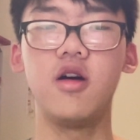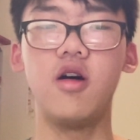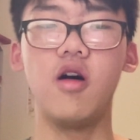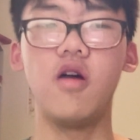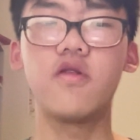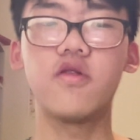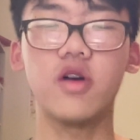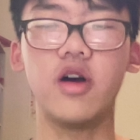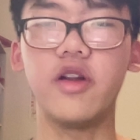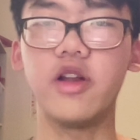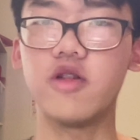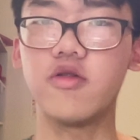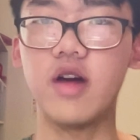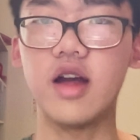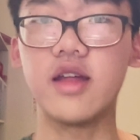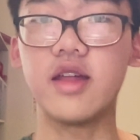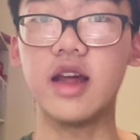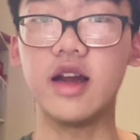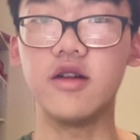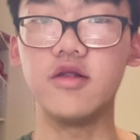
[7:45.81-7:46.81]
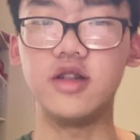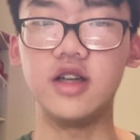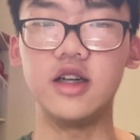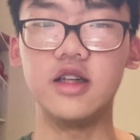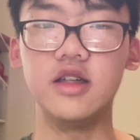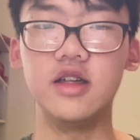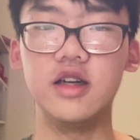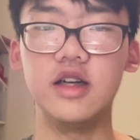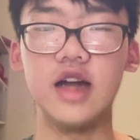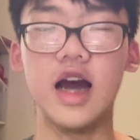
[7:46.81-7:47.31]
overall, the translator
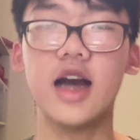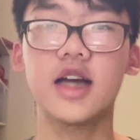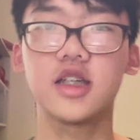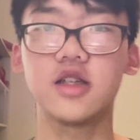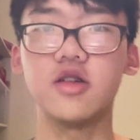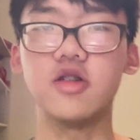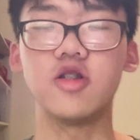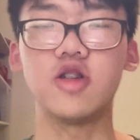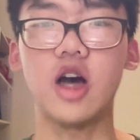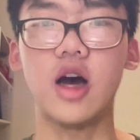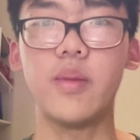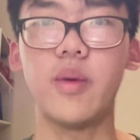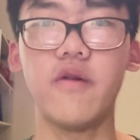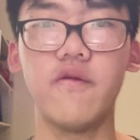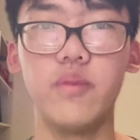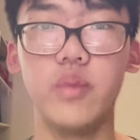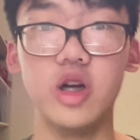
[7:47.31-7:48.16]
did an excellent job of